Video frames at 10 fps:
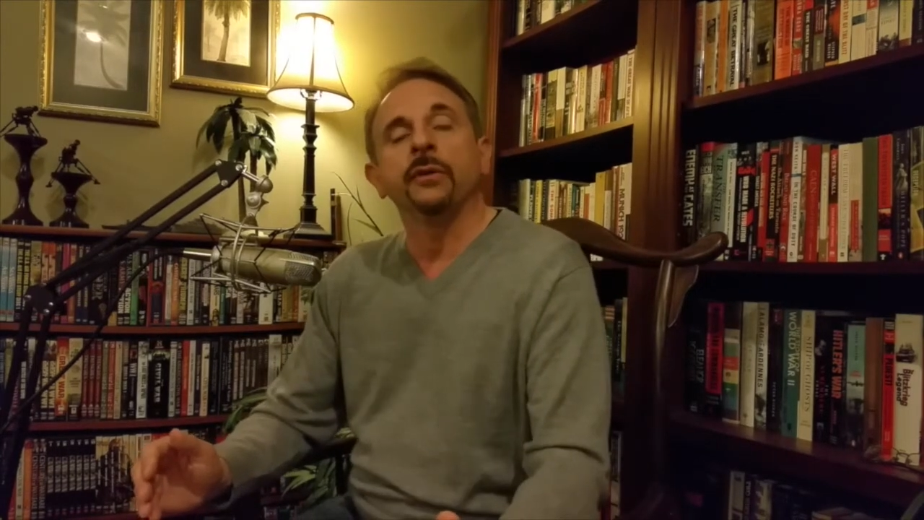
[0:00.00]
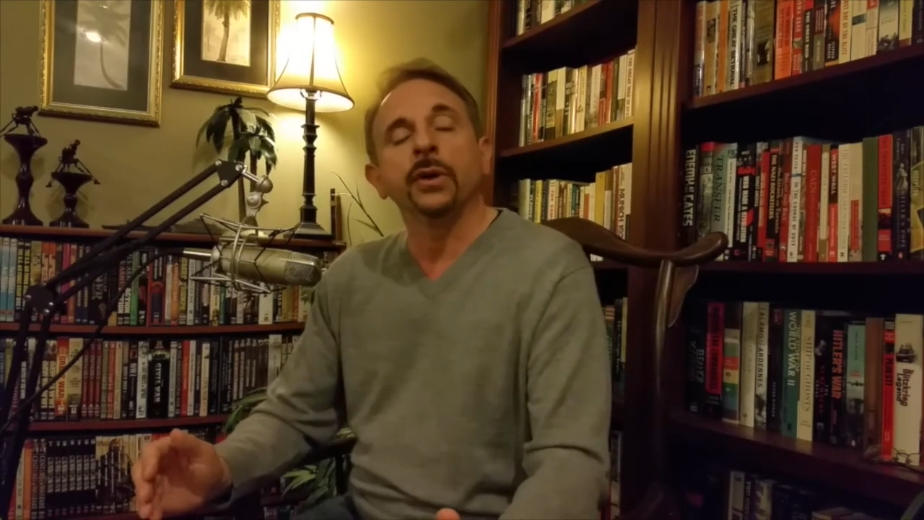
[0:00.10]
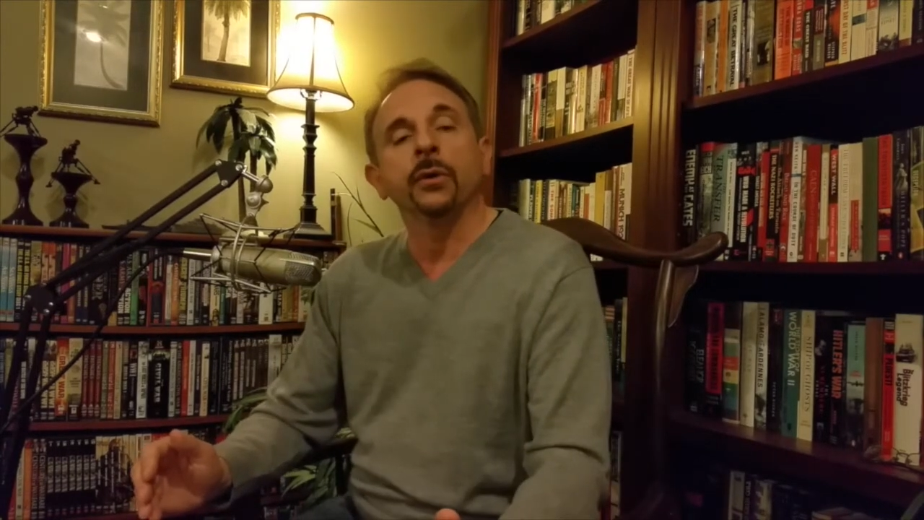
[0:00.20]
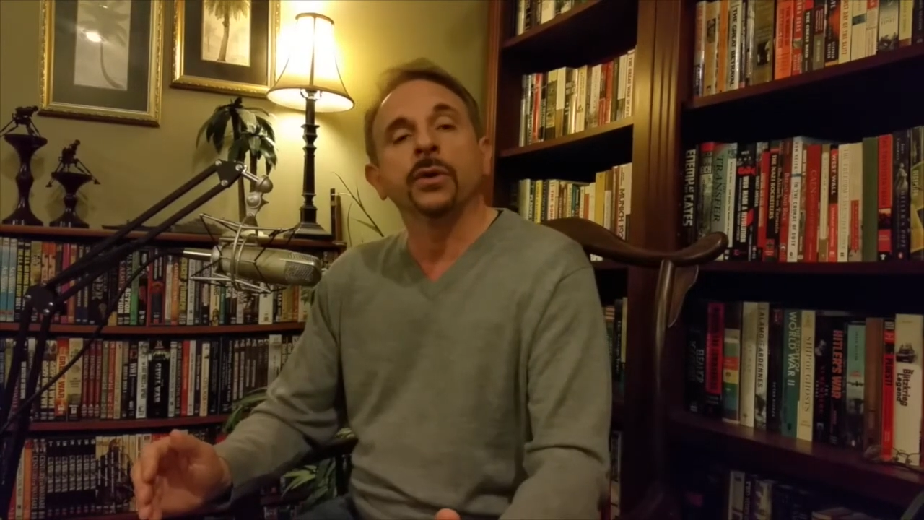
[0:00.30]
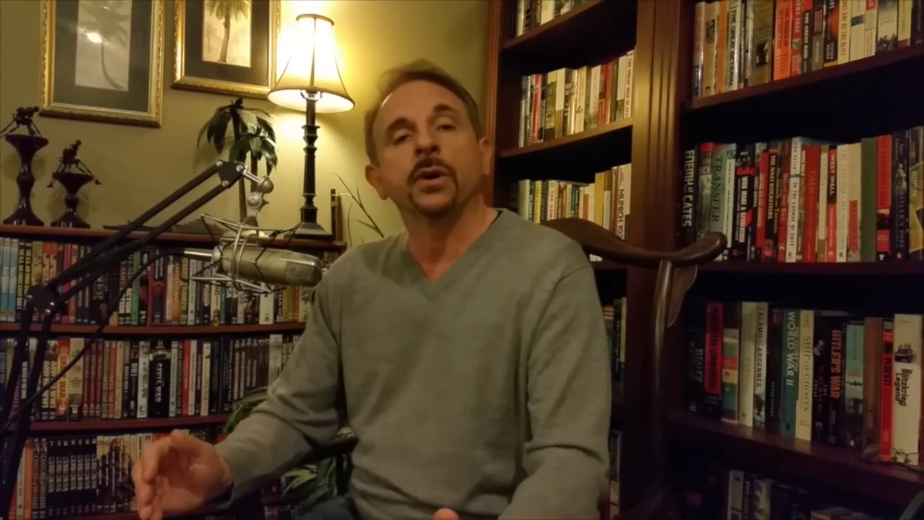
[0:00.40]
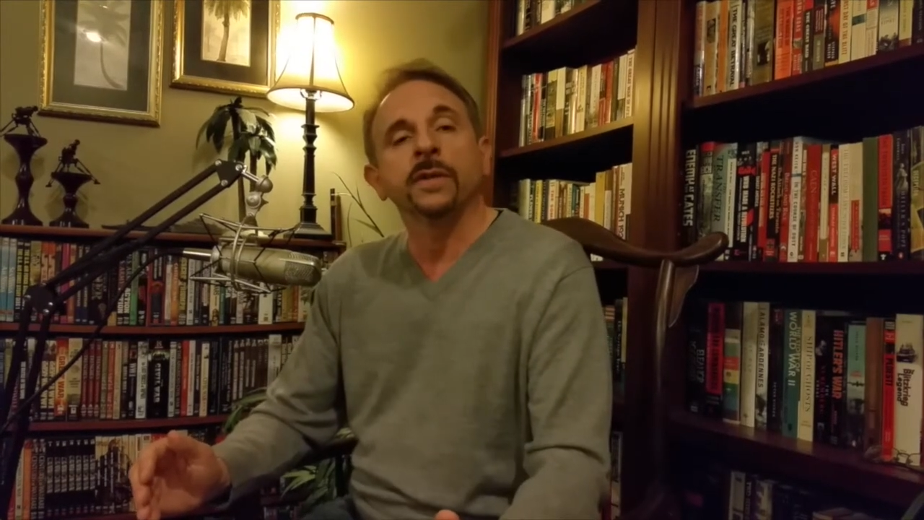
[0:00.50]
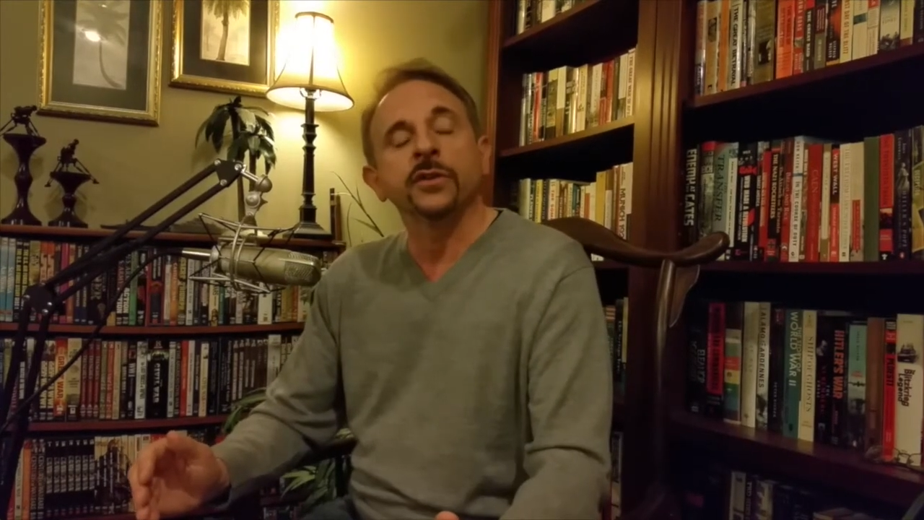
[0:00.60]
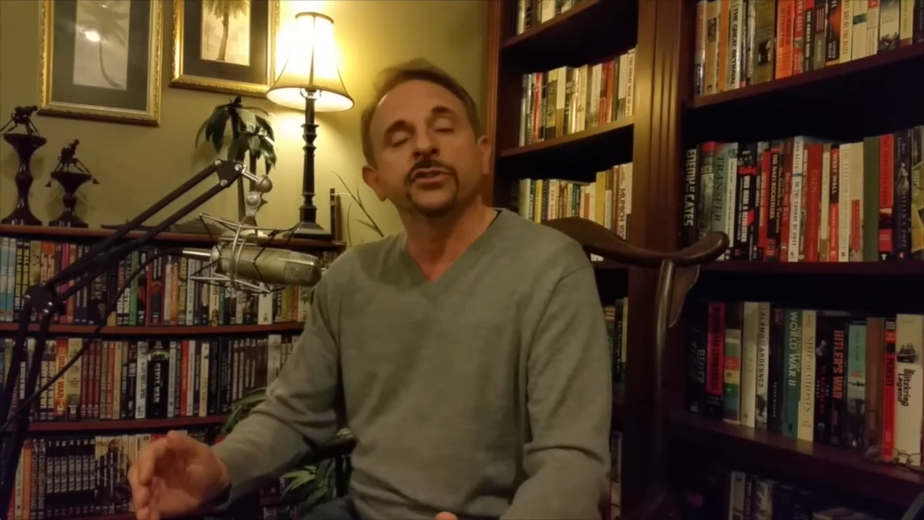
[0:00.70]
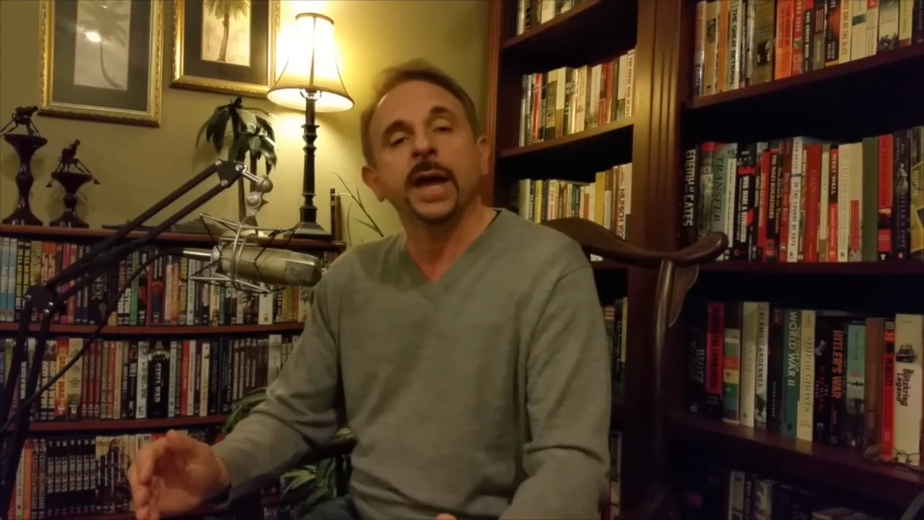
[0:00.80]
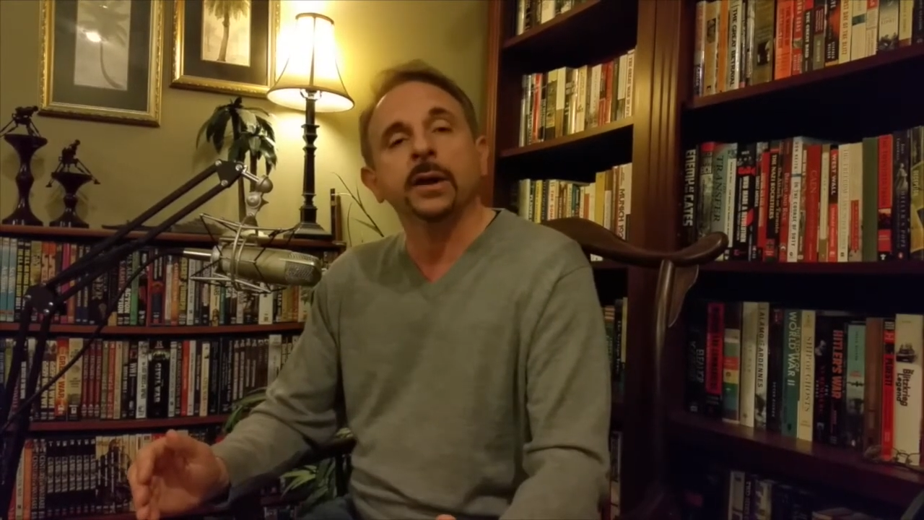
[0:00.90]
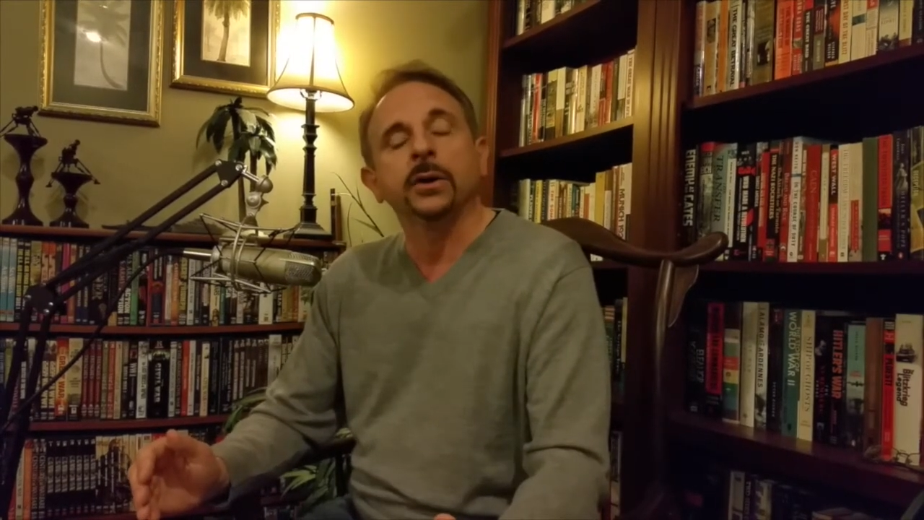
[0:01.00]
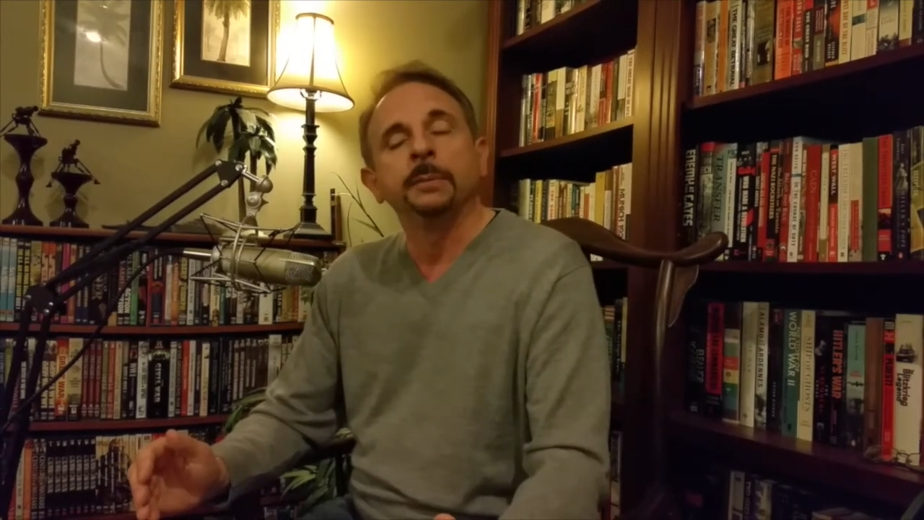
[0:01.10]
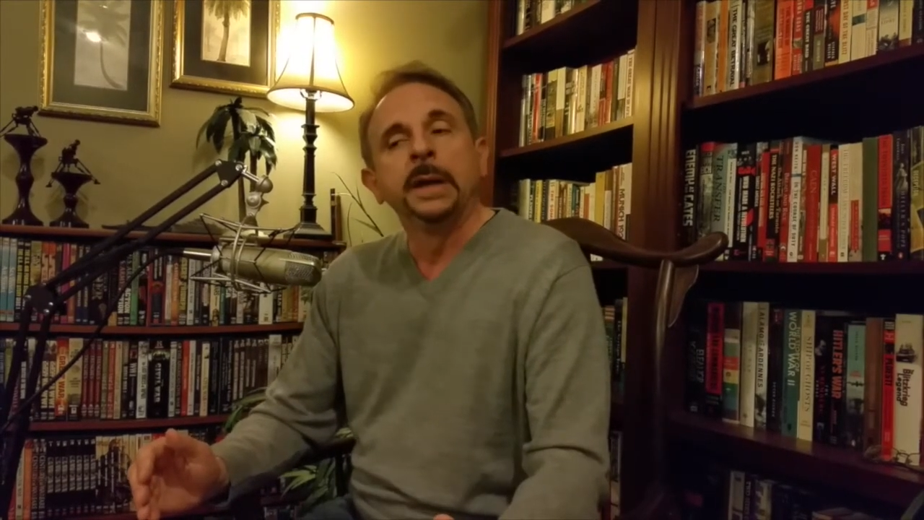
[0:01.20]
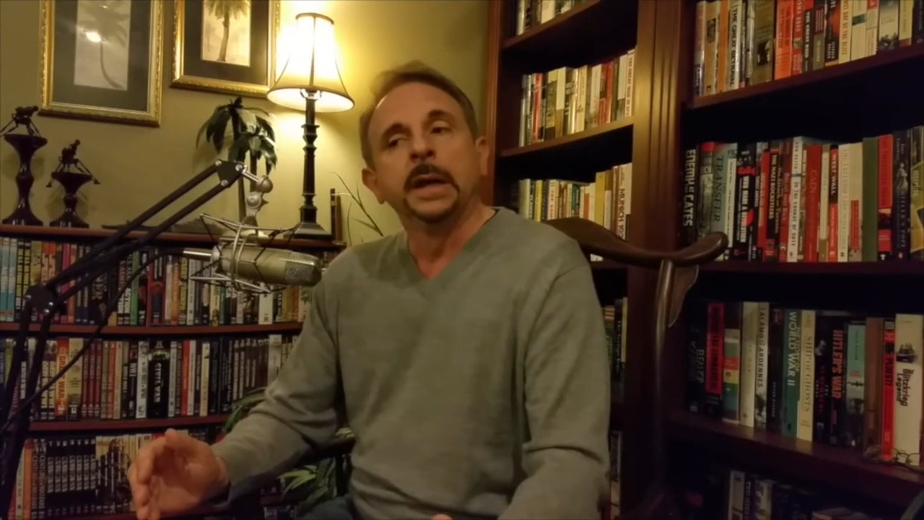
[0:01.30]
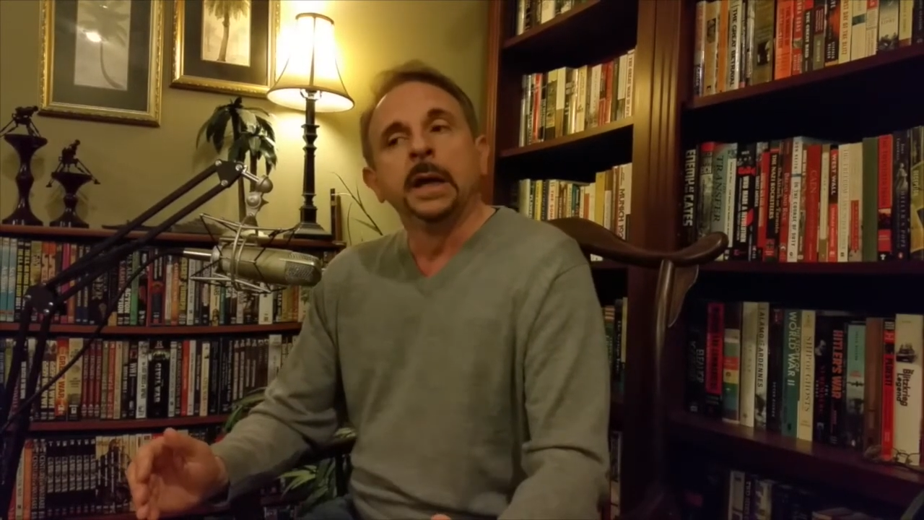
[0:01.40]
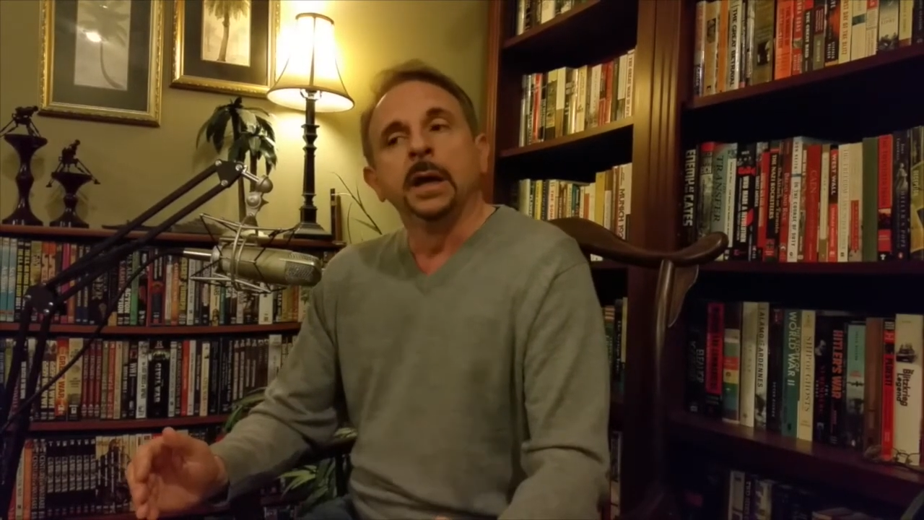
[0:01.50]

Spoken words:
very early on in the cycle.